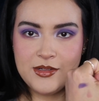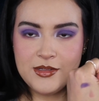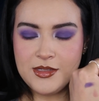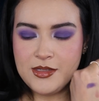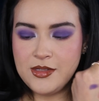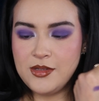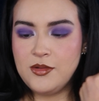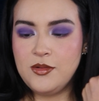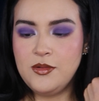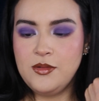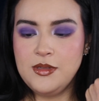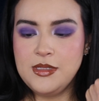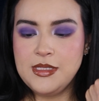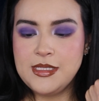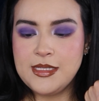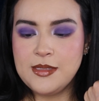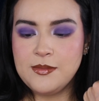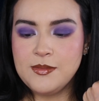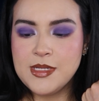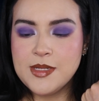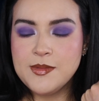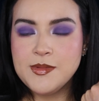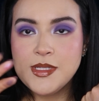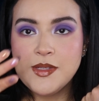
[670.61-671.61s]
So
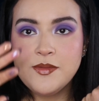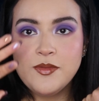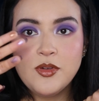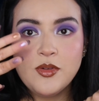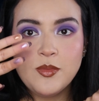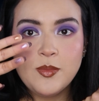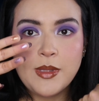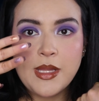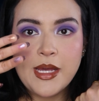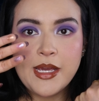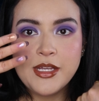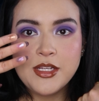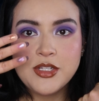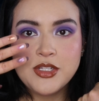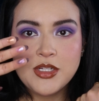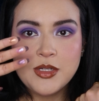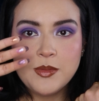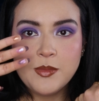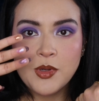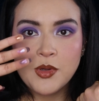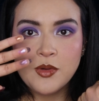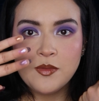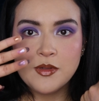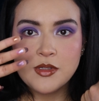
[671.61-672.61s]
sometimes if you apply a
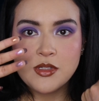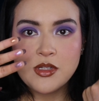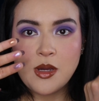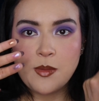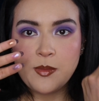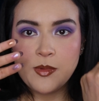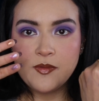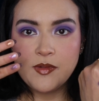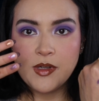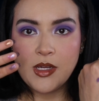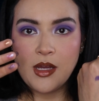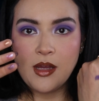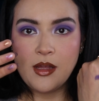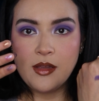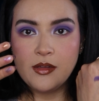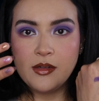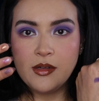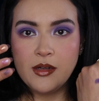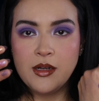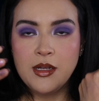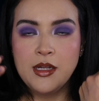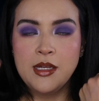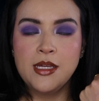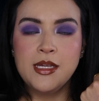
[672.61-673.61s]
shimmer over top of a
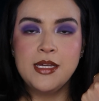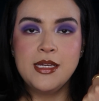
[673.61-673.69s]
color,